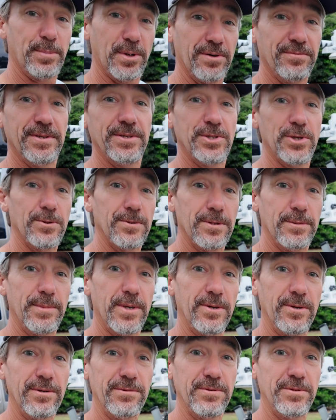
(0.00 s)
perfect trolling
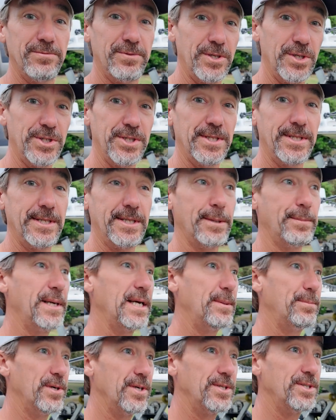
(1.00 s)
motor for fishing the
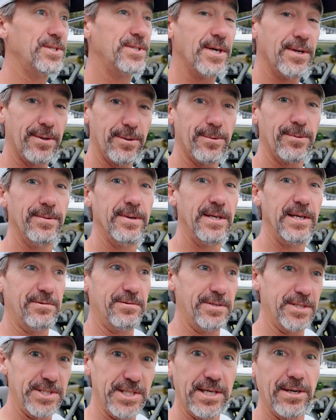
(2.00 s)
Bay Bridge Tunnel,
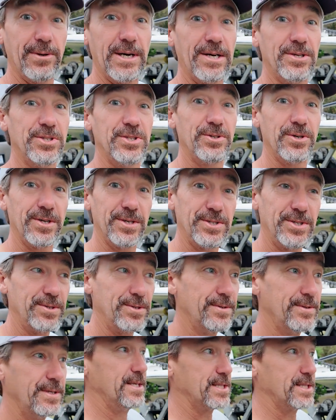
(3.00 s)
fishing around structure.